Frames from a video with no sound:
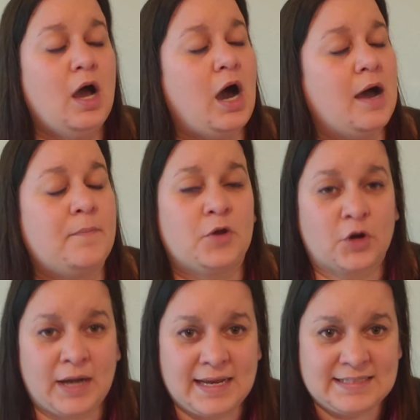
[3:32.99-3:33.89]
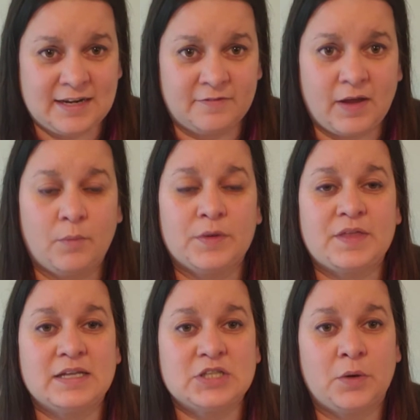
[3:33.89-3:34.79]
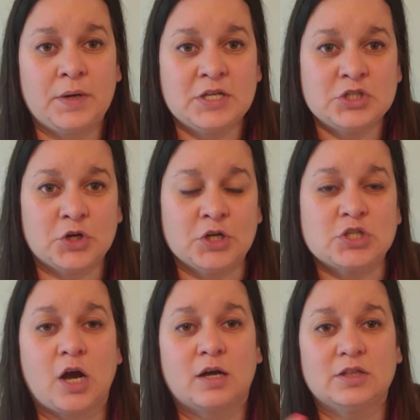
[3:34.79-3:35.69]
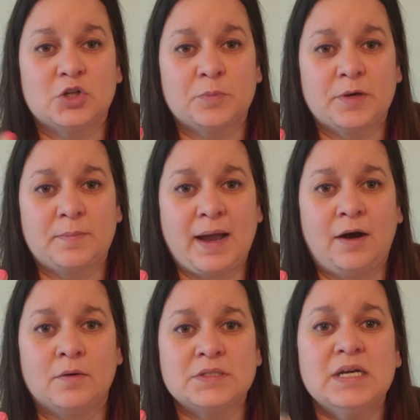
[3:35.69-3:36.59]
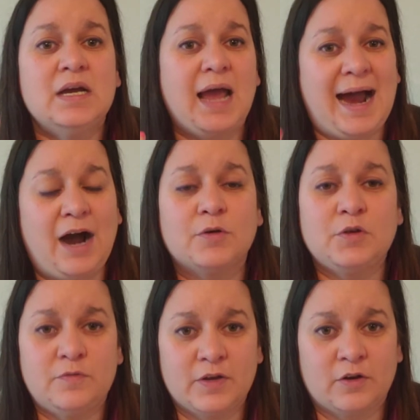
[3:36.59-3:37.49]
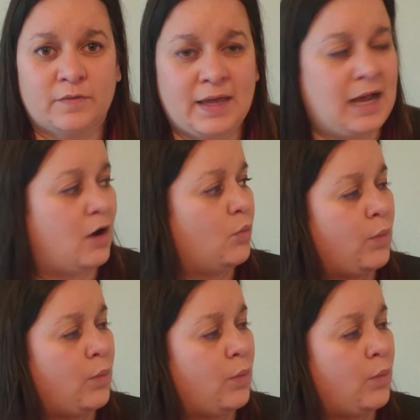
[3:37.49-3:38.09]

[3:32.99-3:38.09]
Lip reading: You're going to identify what that tone is. You're going to talk a little bit about how you figured that out.